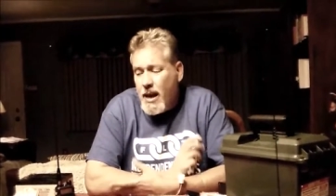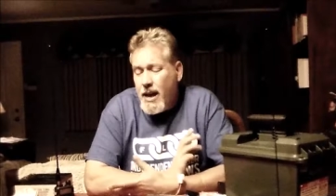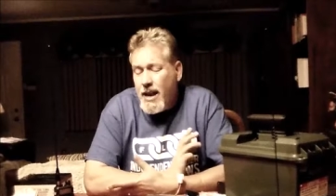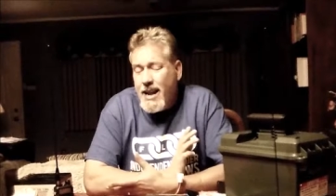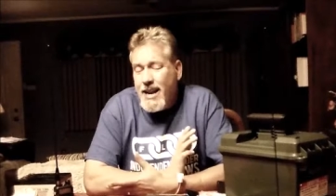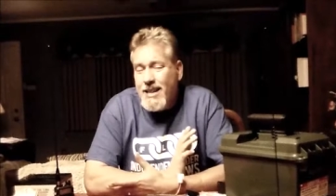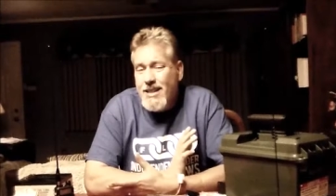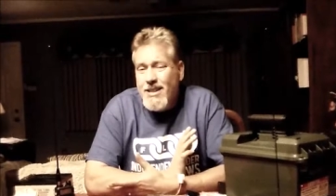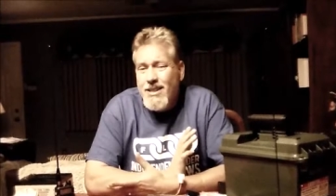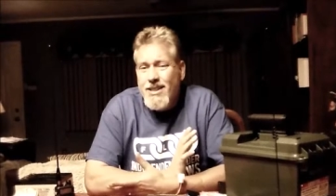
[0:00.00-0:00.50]

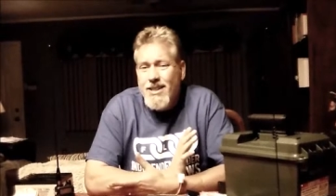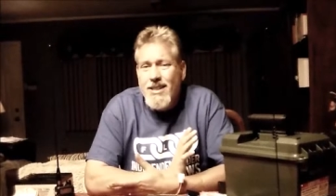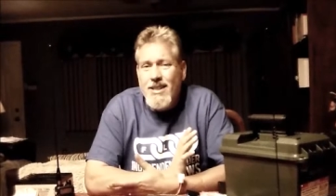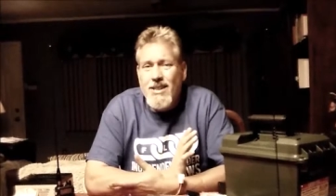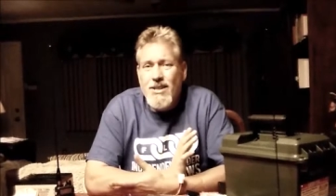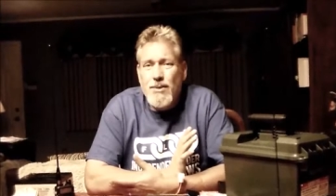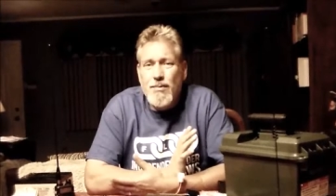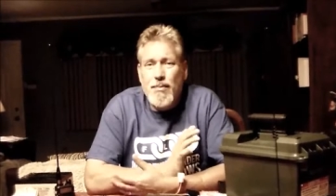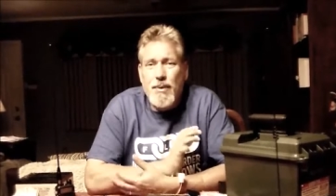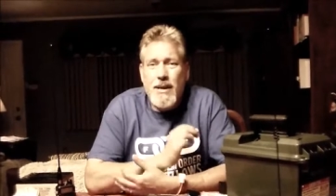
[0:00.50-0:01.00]
And I did
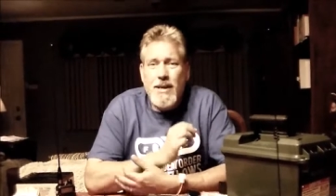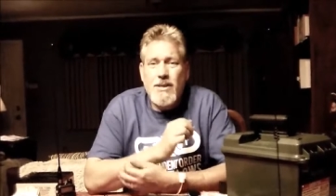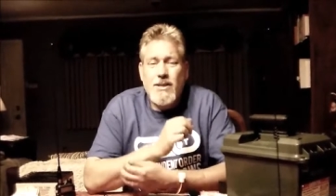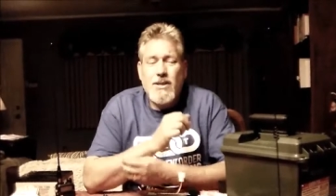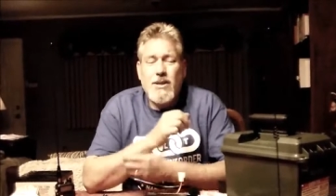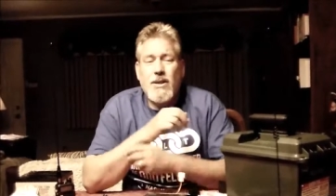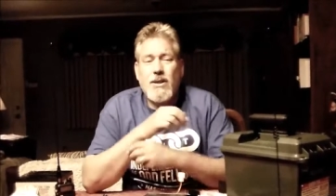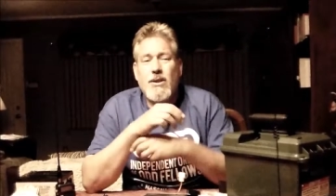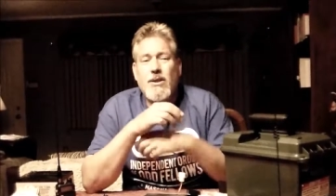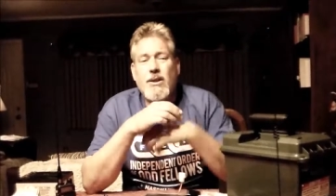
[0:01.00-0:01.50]
this
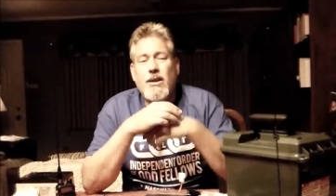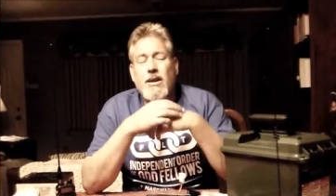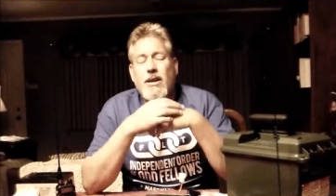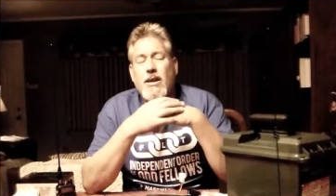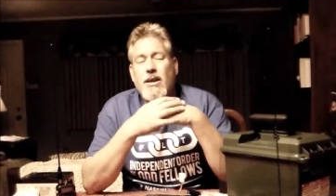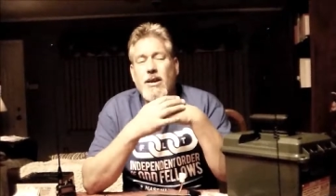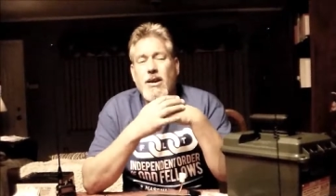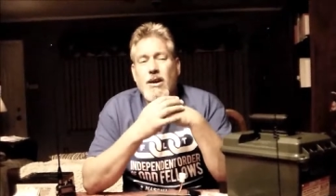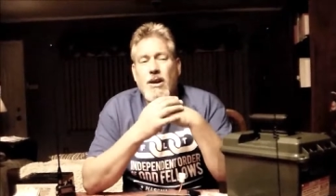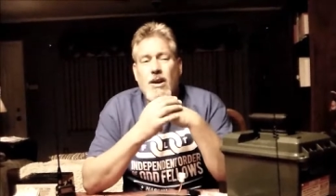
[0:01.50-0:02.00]

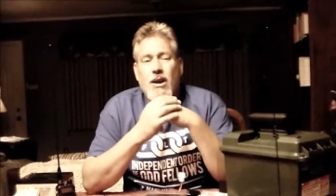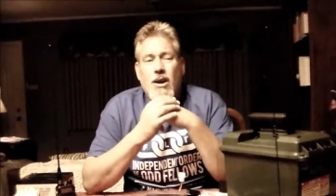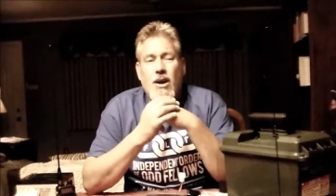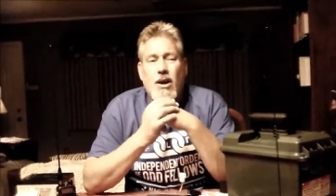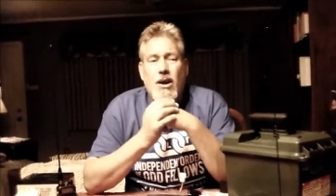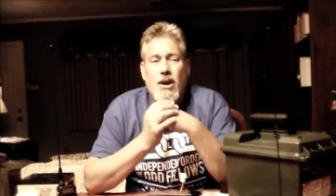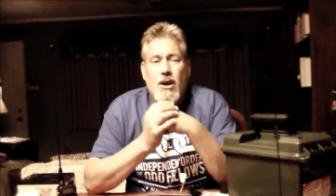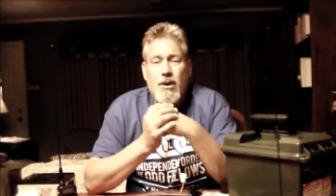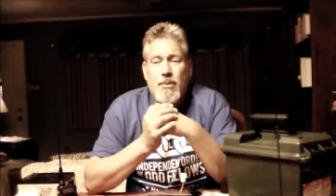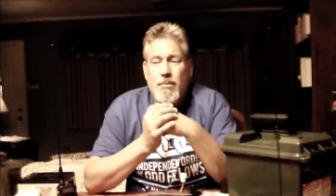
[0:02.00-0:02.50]
basically
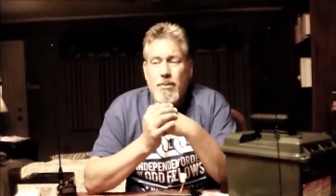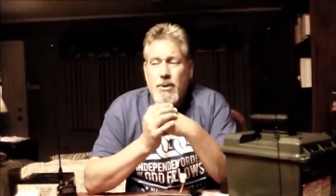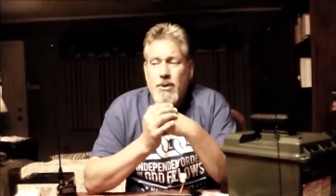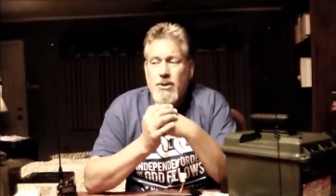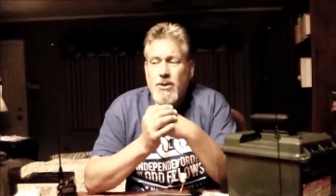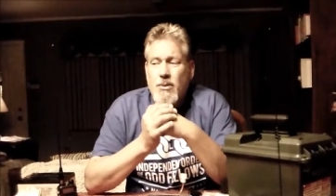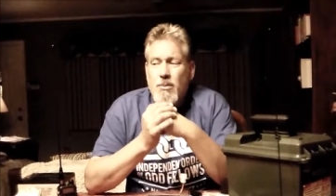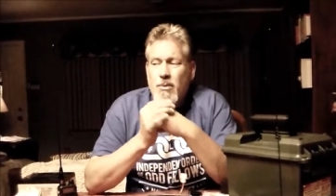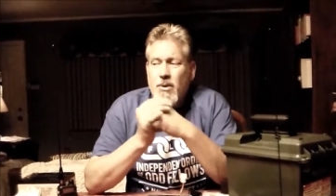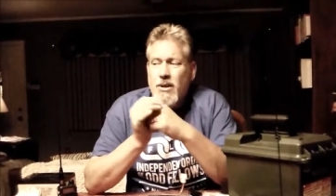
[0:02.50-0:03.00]
uh,
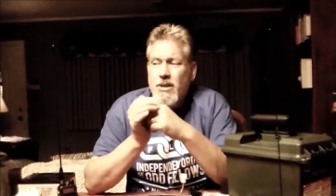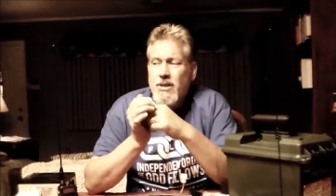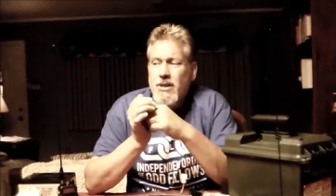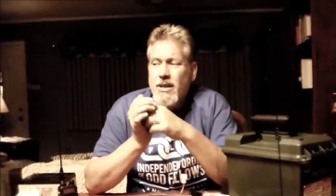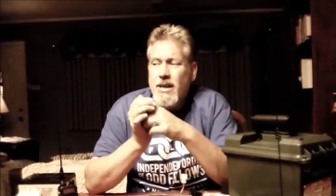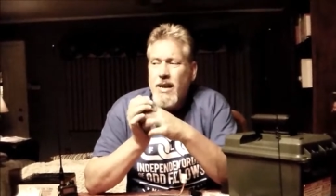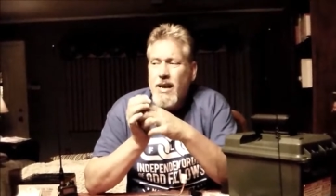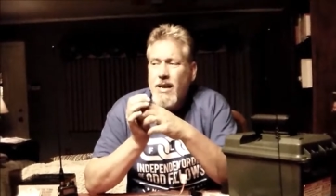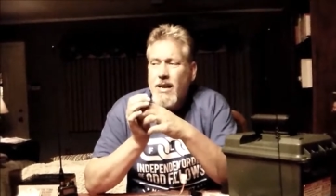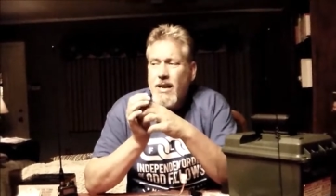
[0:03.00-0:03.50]
because I wanted
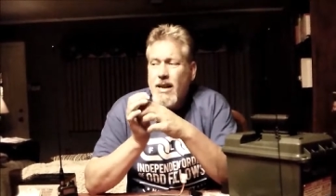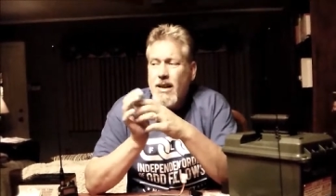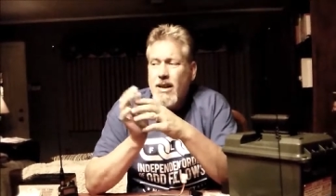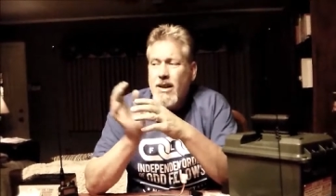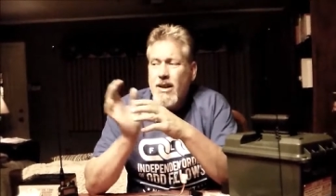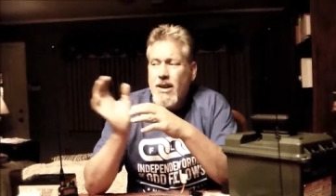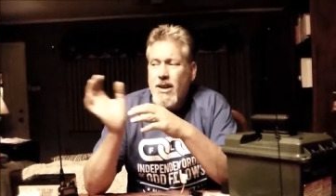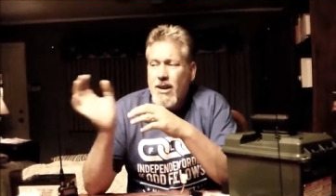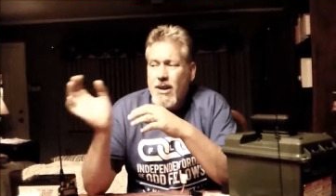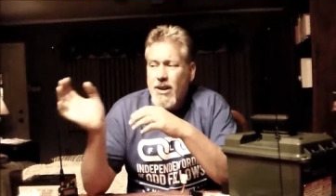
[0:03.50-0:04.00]
to get
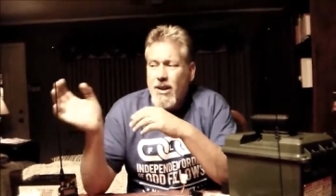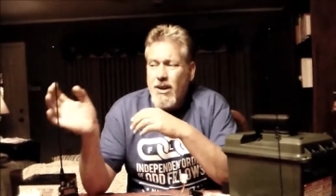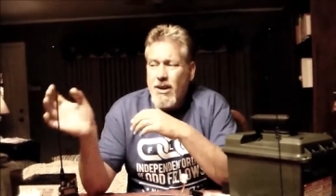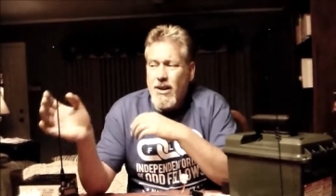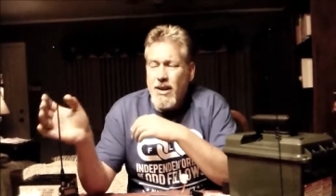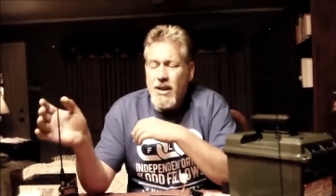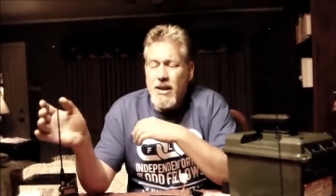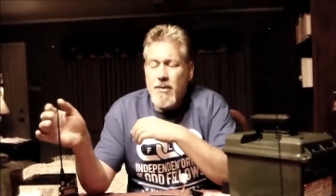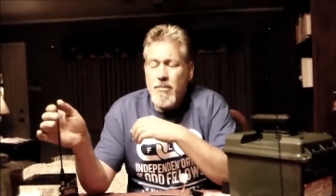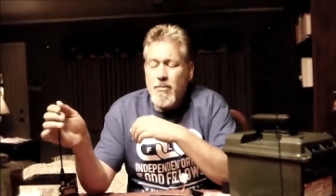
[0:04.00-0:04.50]
a,
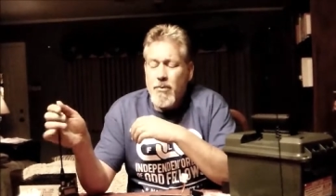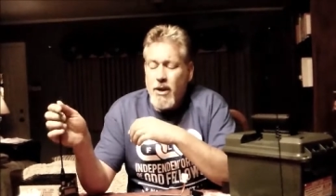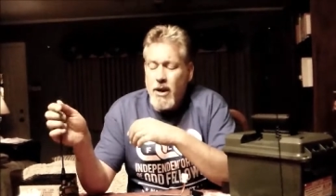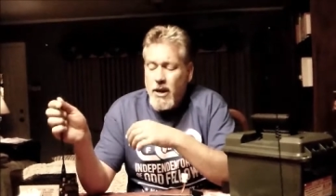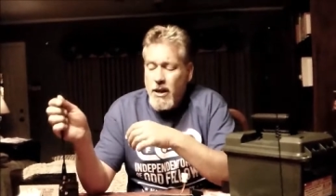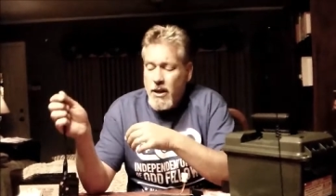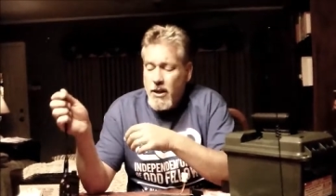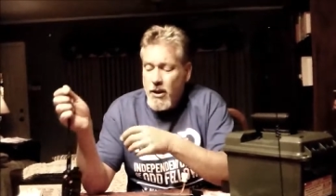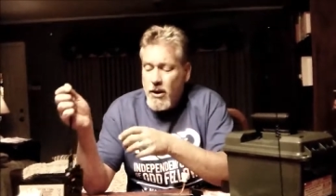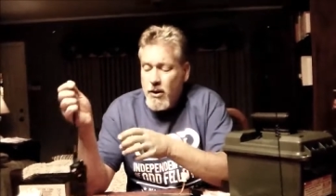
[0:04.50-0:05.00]
a ham
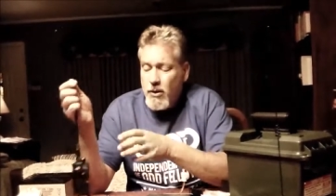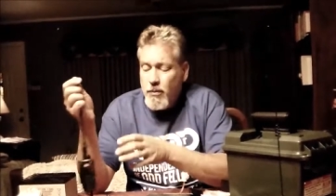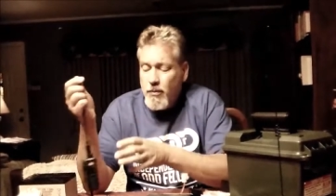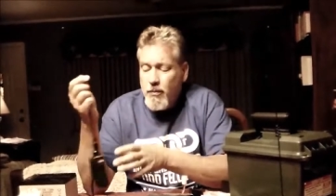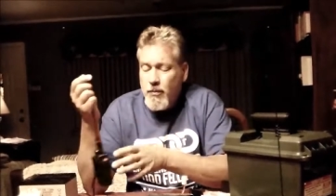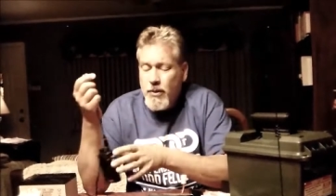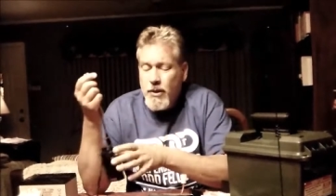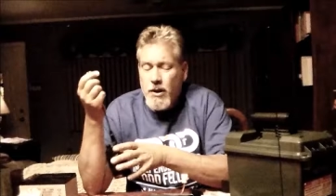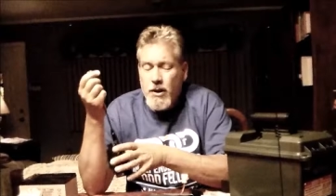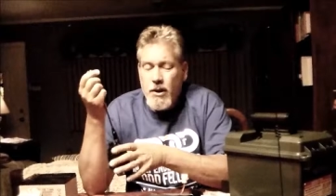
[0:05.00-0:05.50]
radio